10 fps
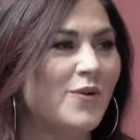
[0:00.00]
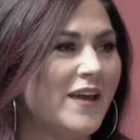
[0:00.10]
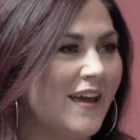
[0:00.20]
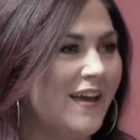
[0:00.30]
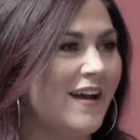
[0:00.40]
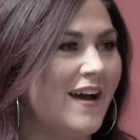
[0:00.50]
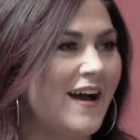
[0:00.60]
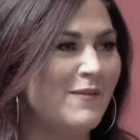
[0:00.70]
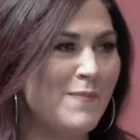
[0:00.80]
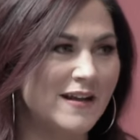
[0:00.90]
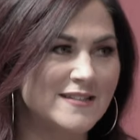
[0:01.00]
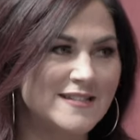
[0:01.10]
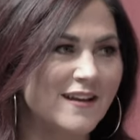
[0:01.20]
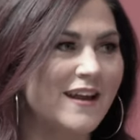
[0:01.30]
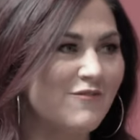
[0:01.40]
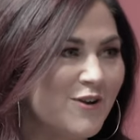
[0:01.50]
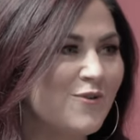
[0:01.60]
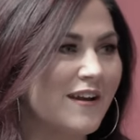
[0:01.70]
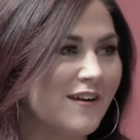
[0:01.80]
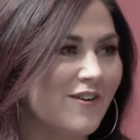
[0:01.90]
Okay, I maxed out every
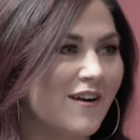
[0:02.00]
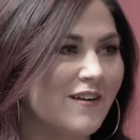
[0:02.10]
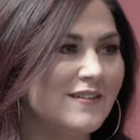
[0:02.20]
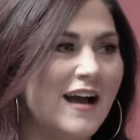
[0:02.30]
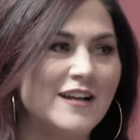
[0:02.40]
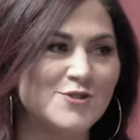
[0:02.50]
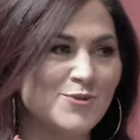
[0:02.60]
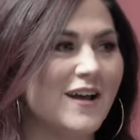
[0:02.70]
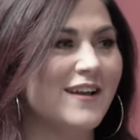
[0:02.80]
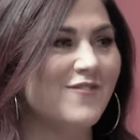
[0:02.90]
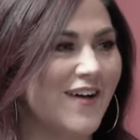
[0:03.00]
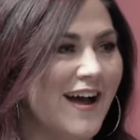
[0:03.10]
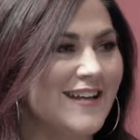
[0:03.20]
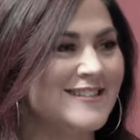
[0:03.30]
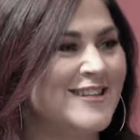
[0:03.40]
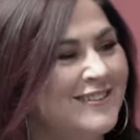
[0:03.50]
credit card. I do not advise,